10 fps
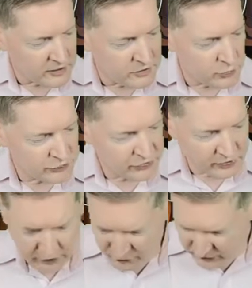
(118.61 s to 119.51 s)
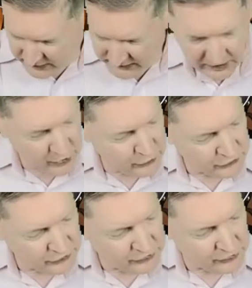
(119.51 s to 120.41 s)
you want to go really
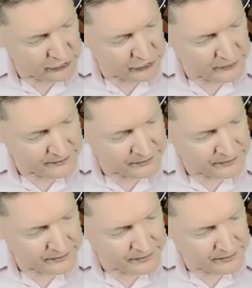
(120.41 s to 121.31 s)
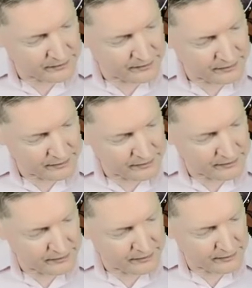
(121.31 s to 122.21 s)
close to
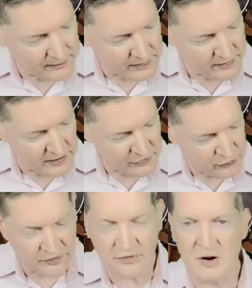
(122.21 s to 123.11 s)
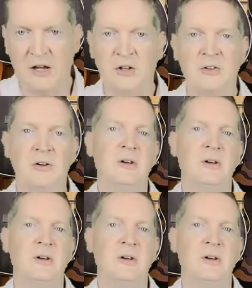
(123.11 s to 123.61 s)
the actual fret. Can